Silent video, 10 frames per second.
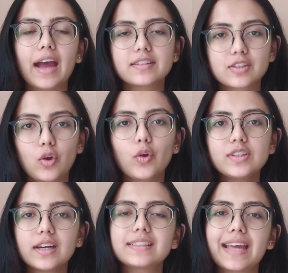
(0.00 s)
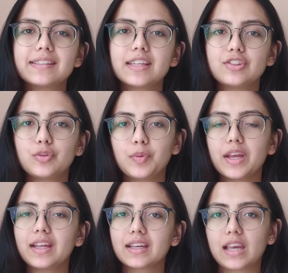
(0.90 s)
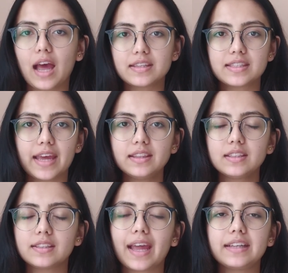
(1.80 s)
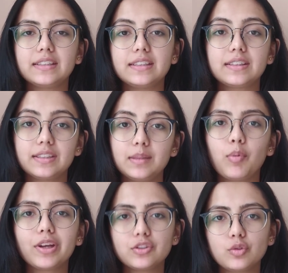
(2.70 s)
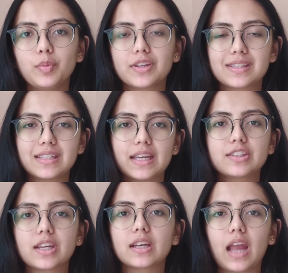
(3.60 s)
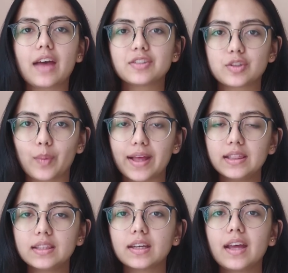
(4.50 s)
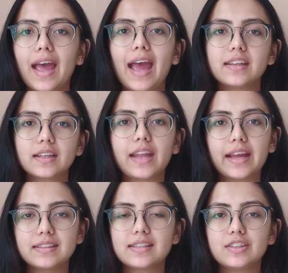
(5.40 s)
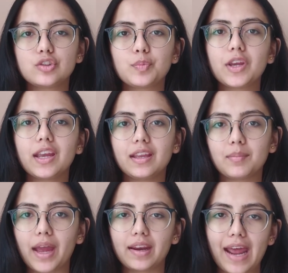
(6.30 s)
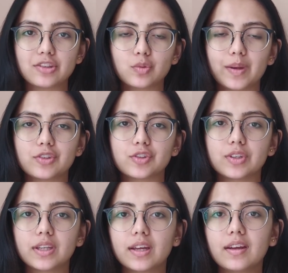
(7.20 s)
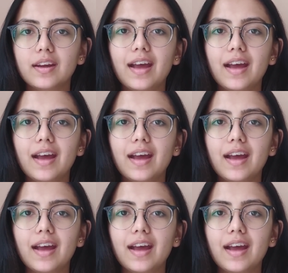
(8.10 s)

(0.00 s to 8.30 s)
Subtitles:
I scored a 10 CGPA in class 10th, 93.2 percentage in class 12th and a 9 CGPA in my graduation.